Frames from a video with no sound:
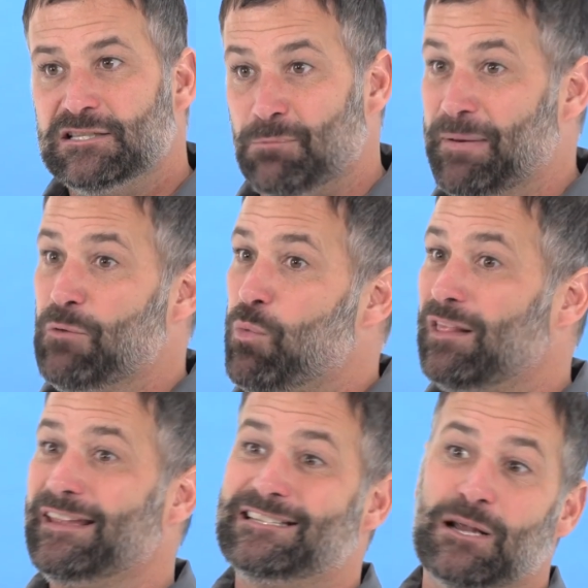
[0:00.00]
to be
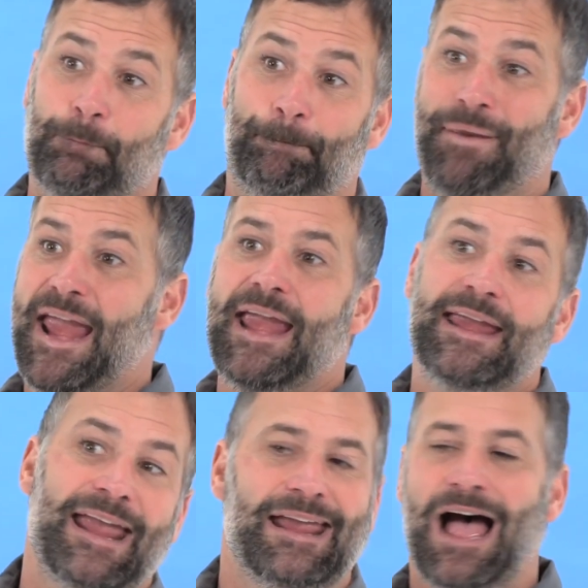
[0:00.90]
willing to
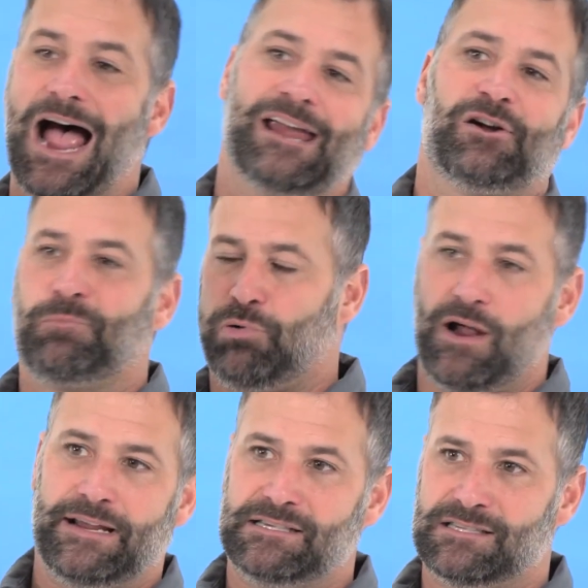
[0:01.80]
pay a higher
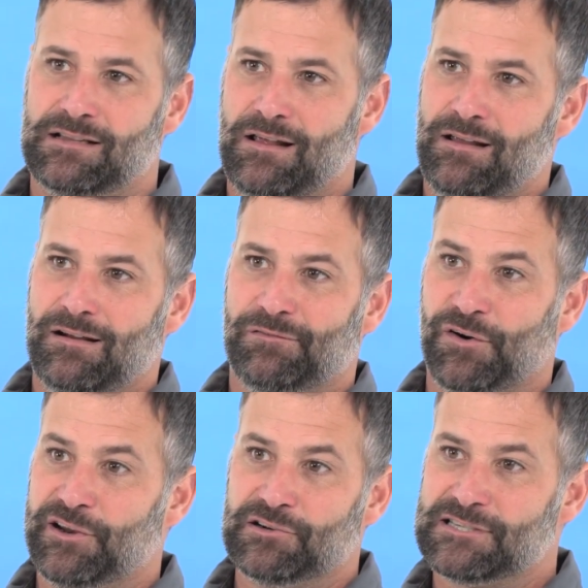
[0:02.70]
price
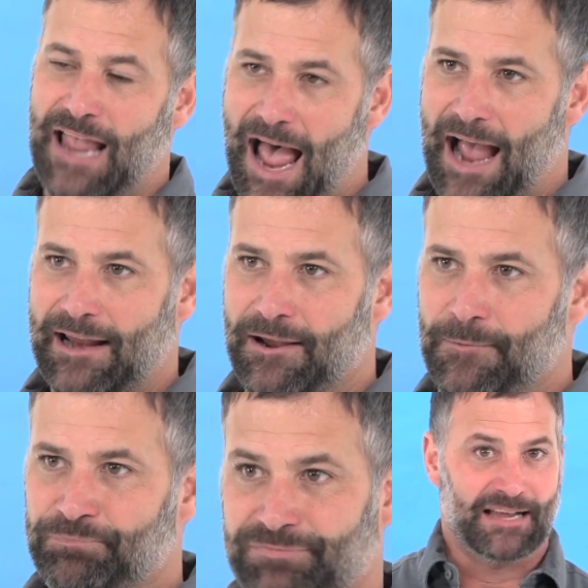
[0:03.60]
for your stock.
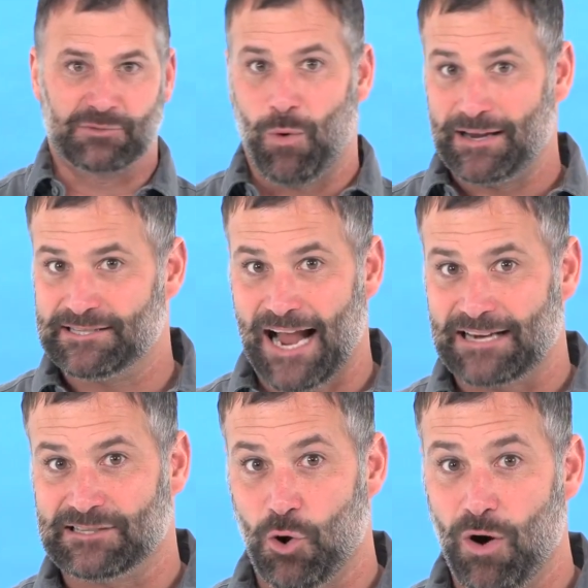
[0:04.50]
That's why
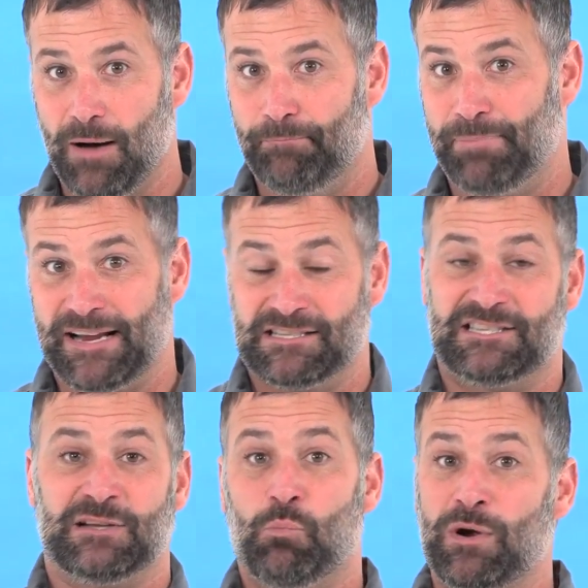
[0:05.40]
stocks go up because
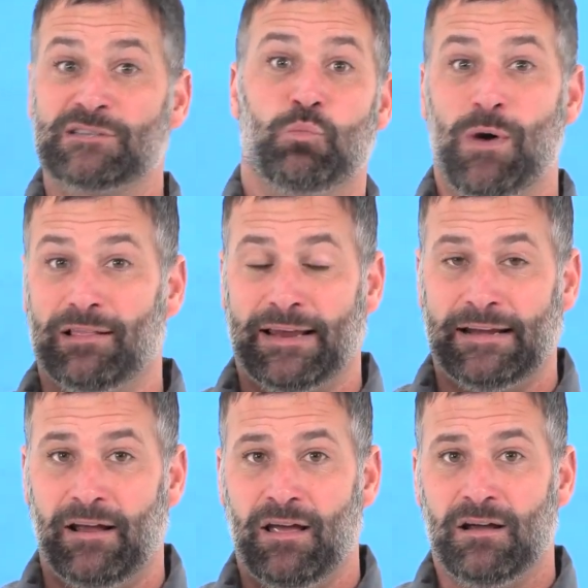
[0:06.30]
someone's
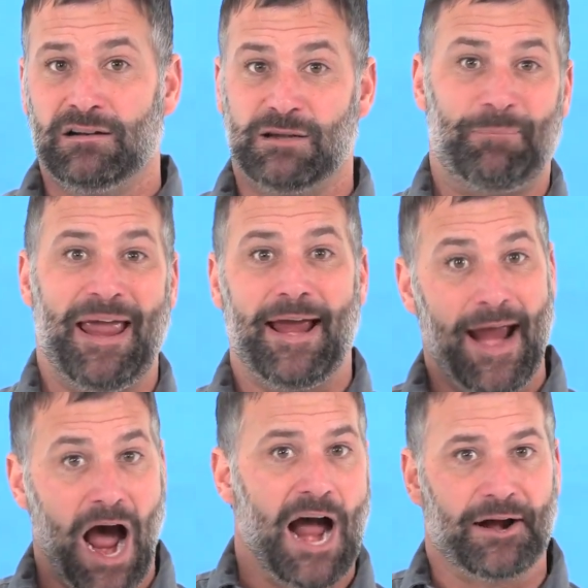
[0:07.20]
willing to pay
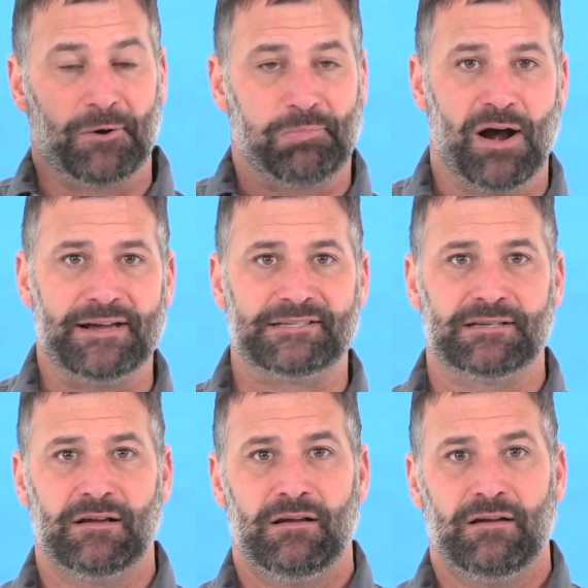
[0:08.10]
a higher price.